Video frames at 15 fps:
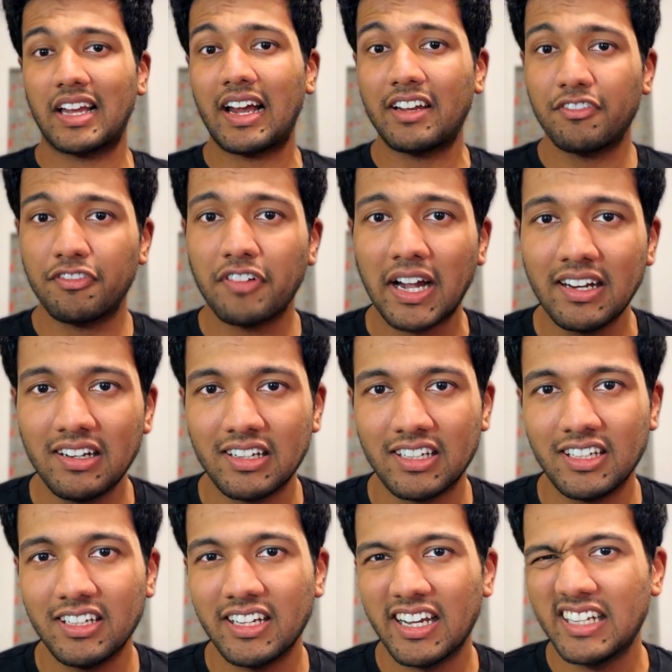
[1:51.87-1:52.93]
And
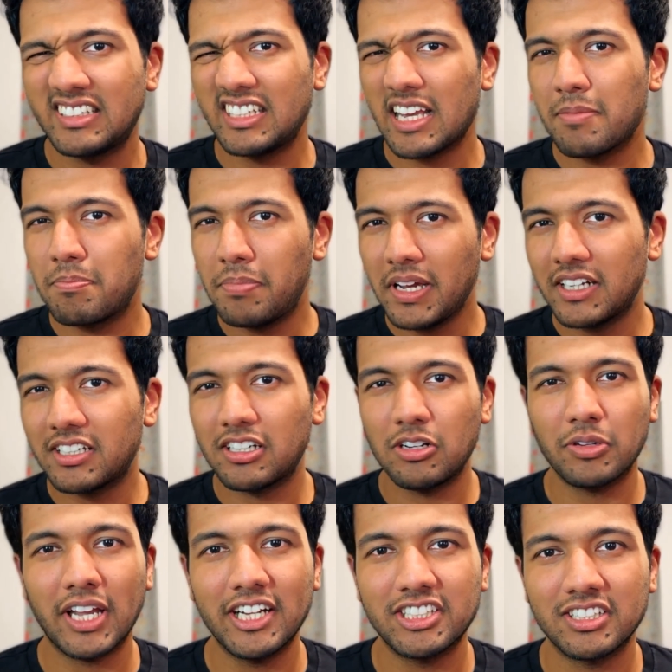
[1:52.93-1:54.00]
finally, it's a bit
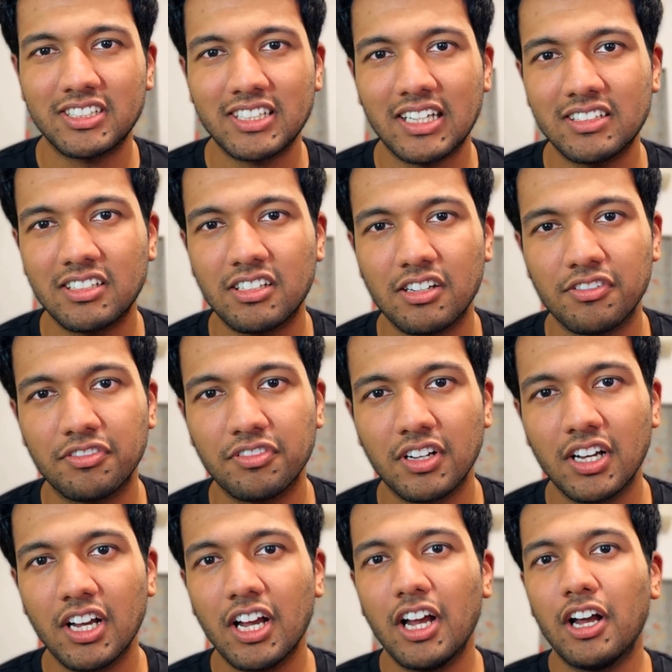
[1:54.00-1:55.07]
location sensitive.
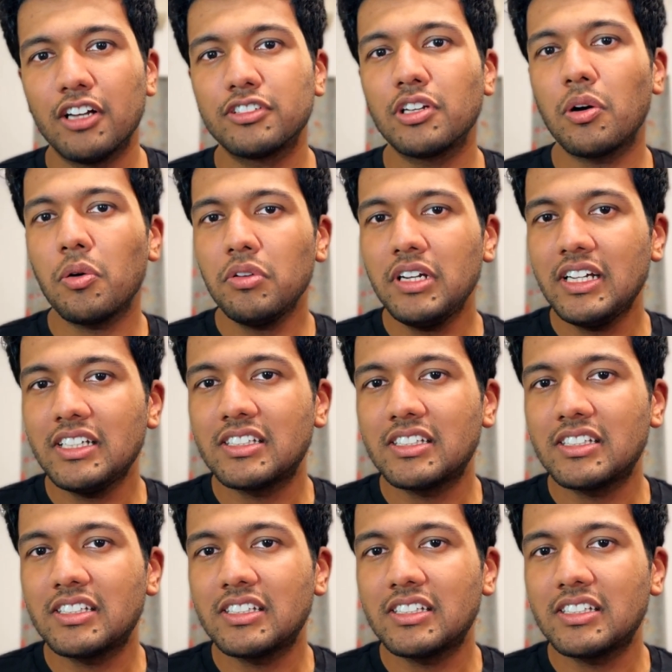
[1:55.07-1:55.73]
So only